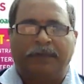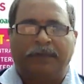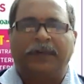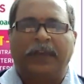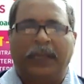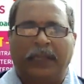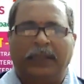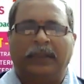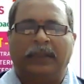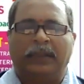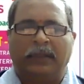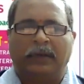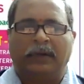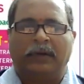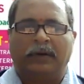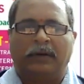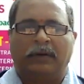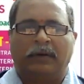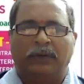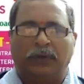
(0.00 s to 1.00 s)
15th,
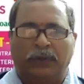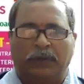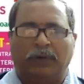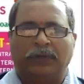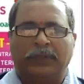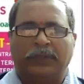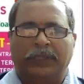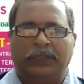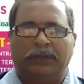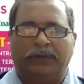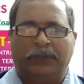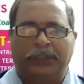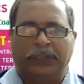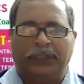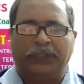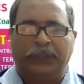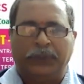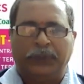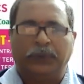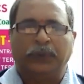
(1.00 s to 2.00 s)

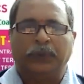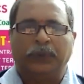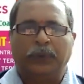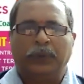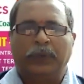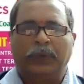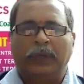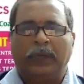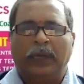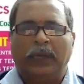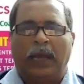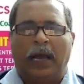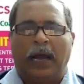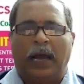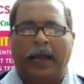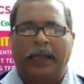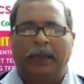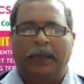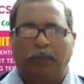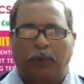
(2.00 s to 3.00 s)
2022,
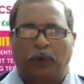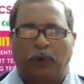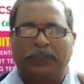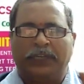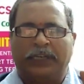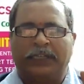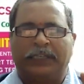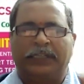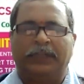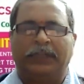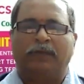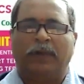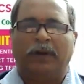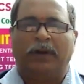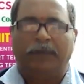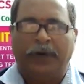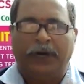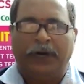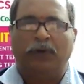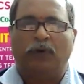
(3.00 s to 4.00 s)
I projected
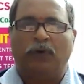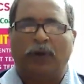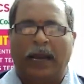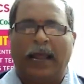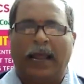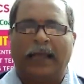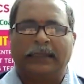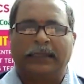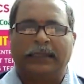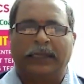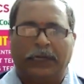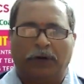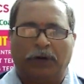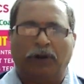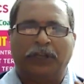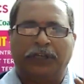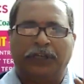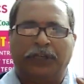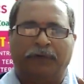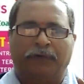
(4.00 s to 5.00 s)
one video class,
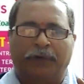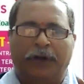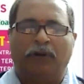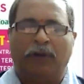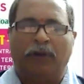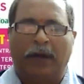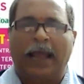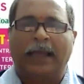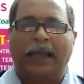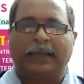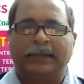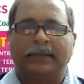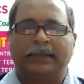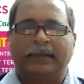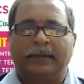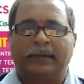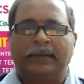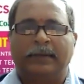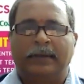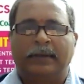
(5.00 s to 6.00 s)
introduction video
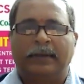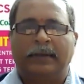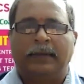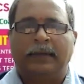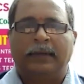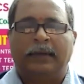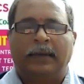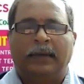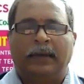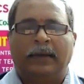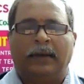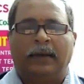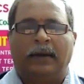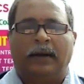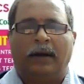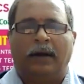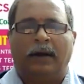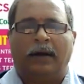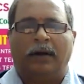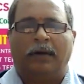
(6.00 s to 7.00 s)
class,
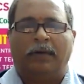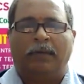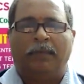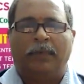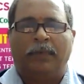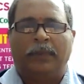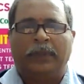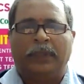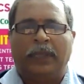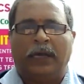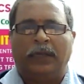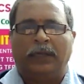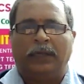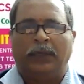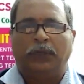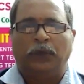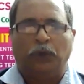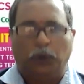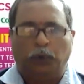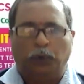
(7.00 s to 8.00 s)
the
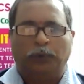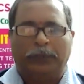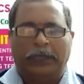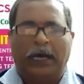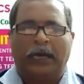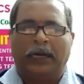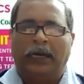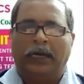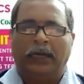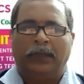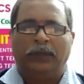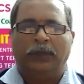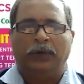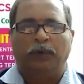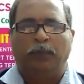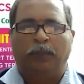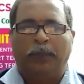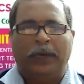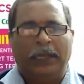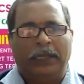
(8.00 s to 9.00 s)
YouTube channel.
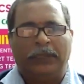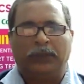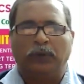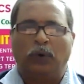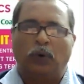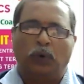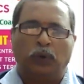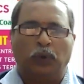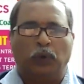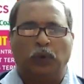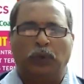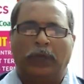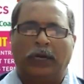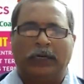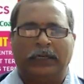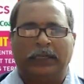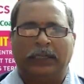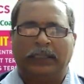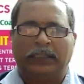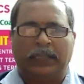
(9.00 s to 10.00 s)
You please go through
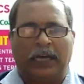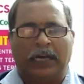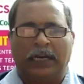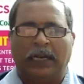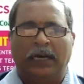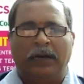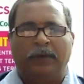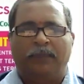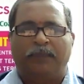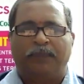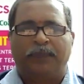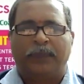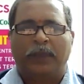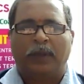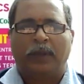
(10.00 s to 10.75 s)
that channel.